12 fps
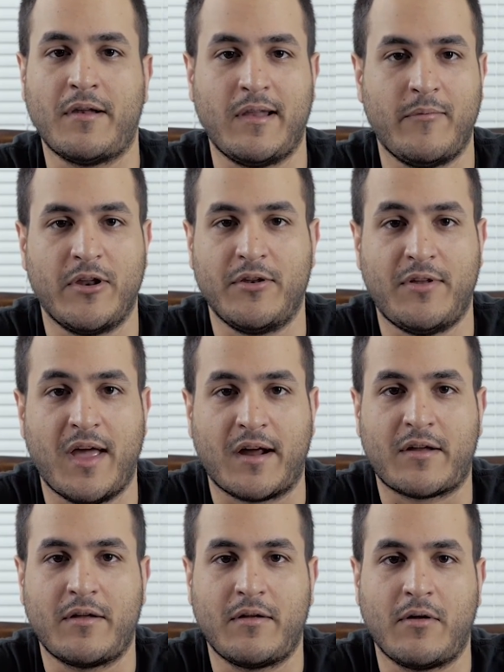limited
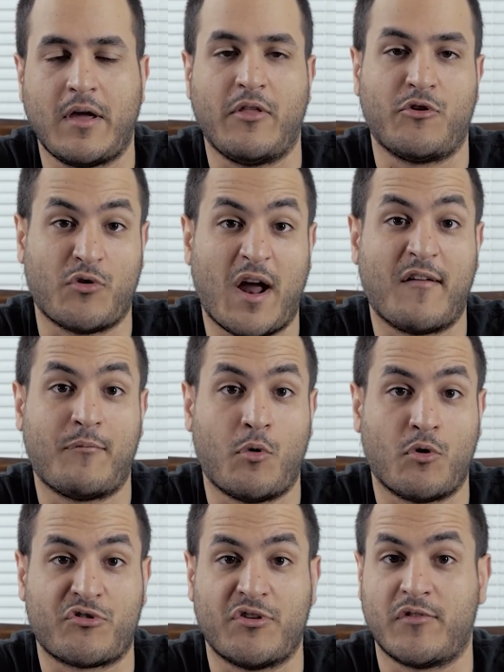deck in the draft
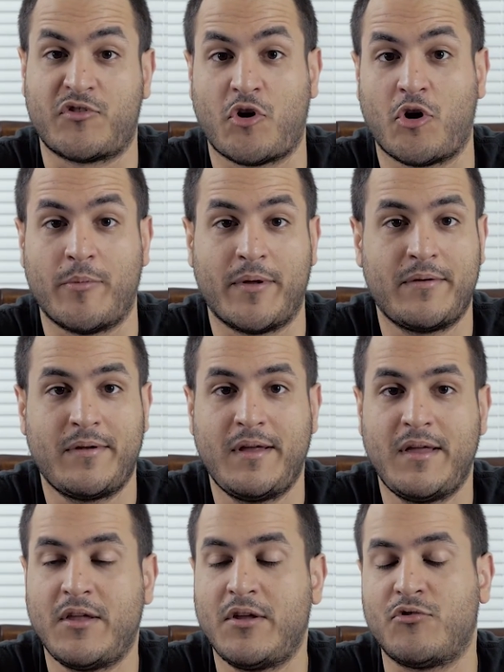portion of the tournament.
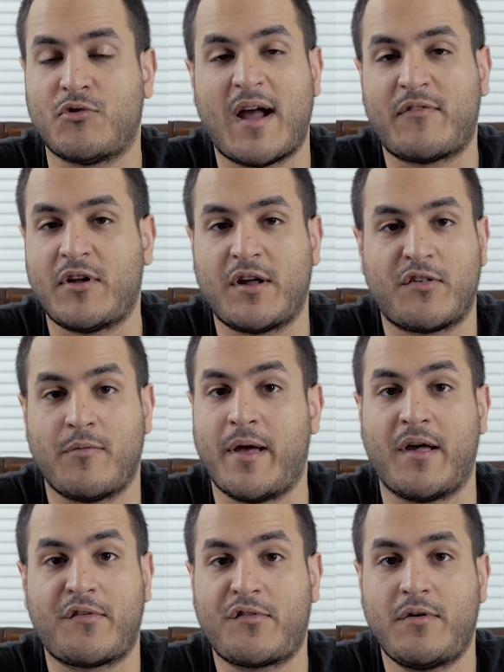Drafting is the
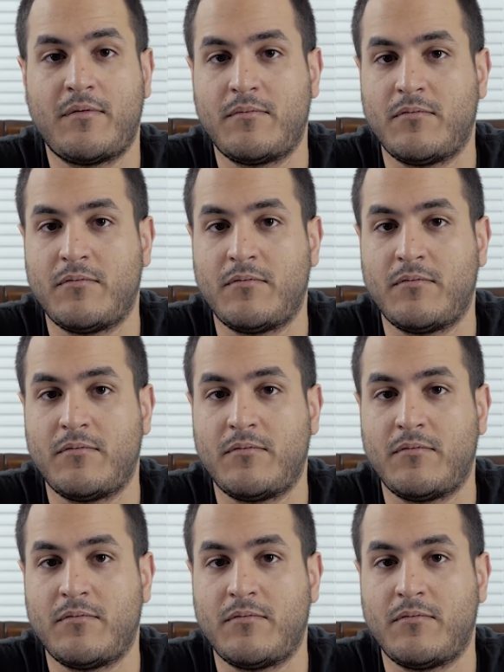best.